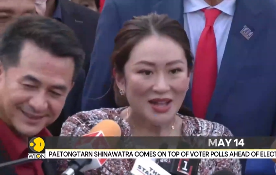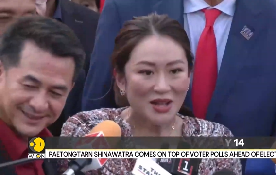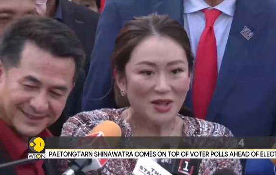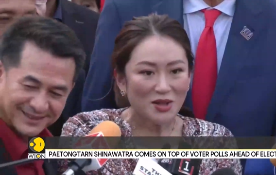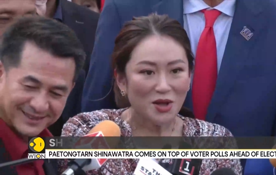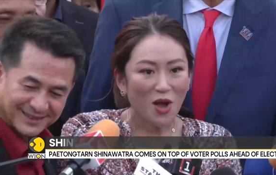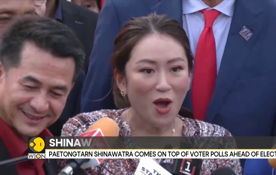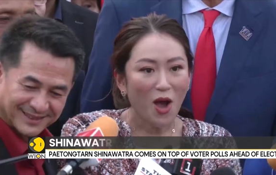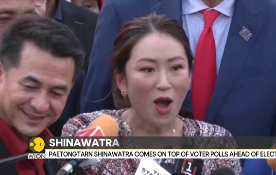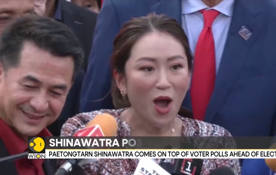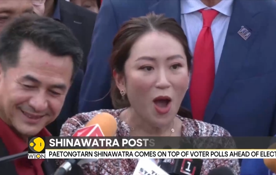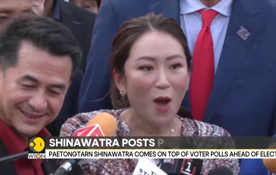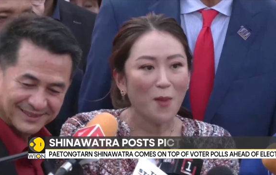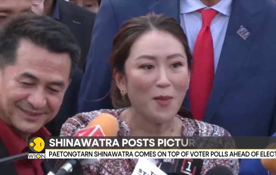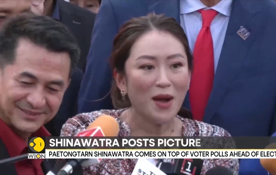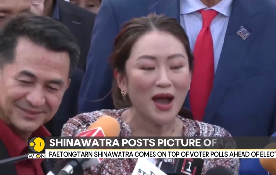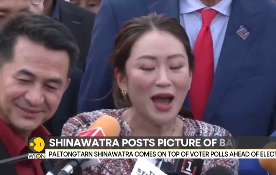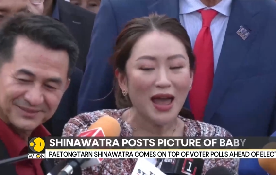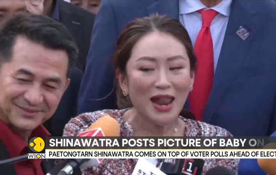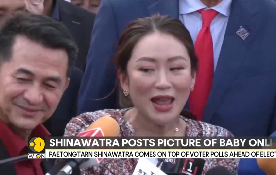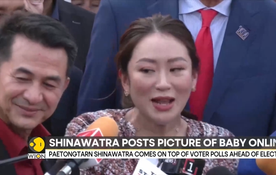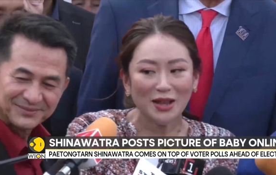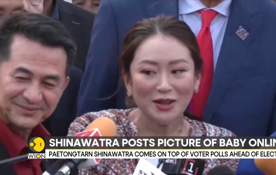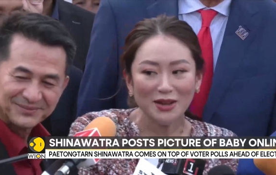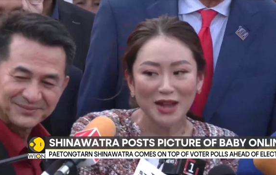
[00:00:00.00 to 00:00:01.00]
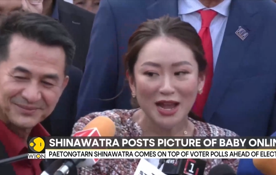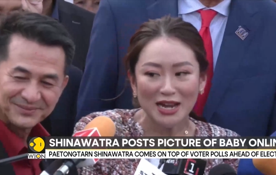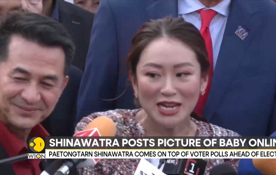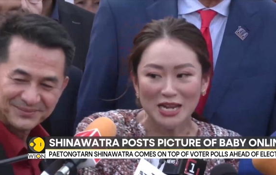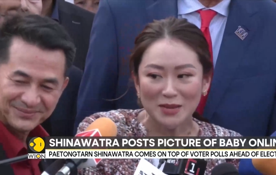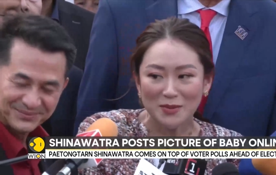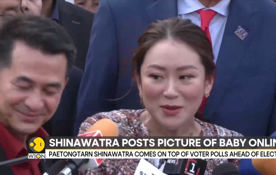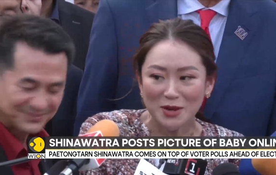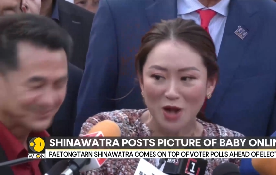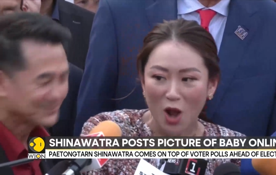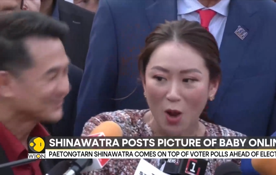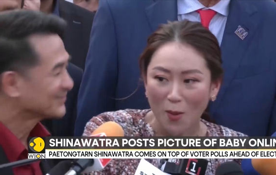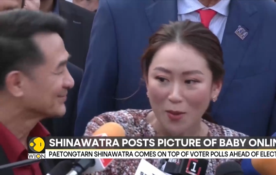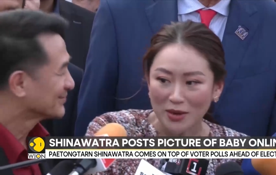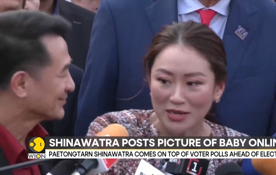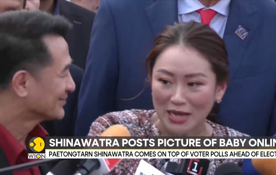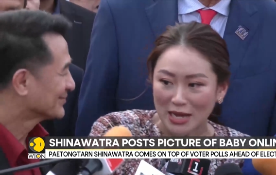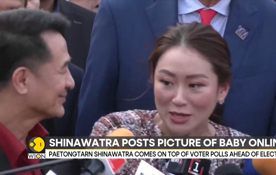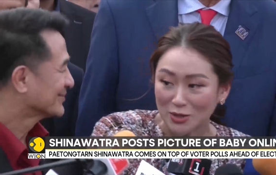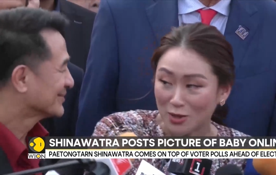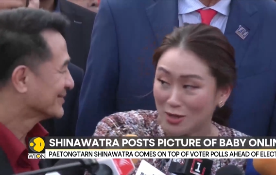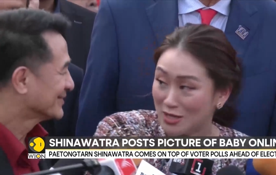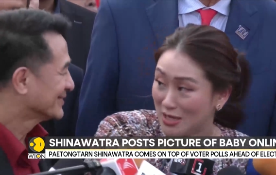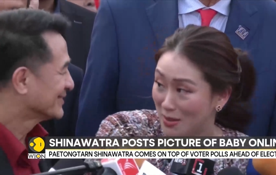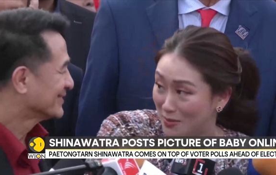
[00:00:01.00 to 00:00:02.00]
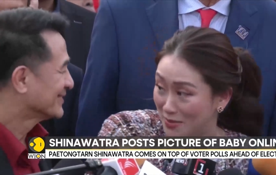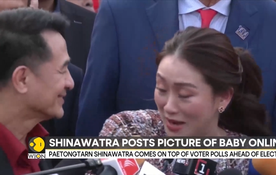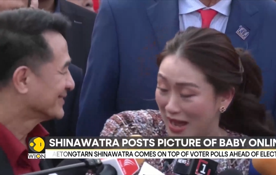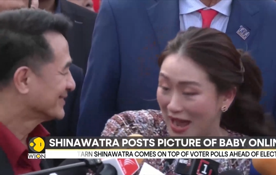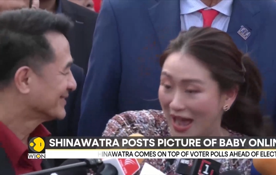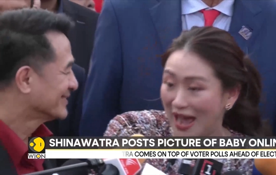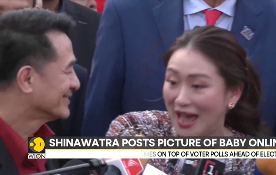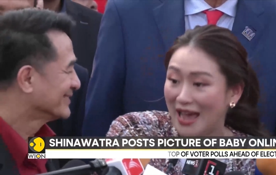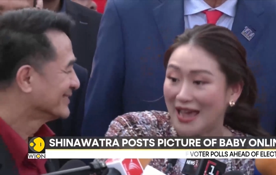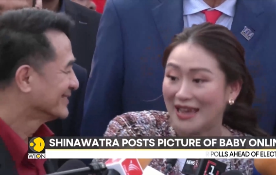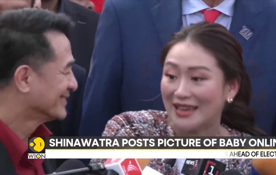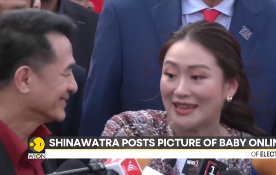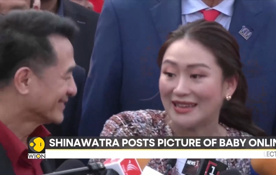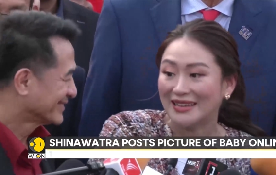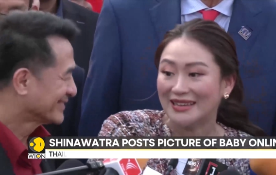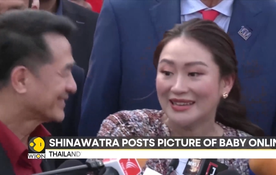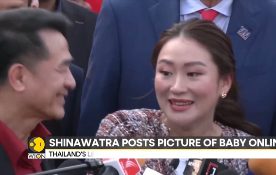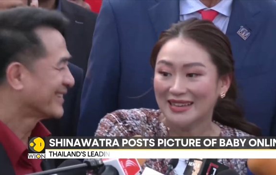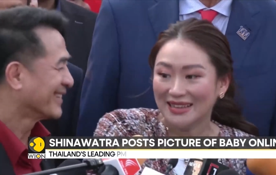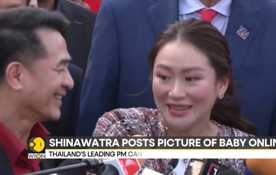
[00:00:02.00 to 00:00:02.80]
Speaker 1: prison convictions, which their allies say were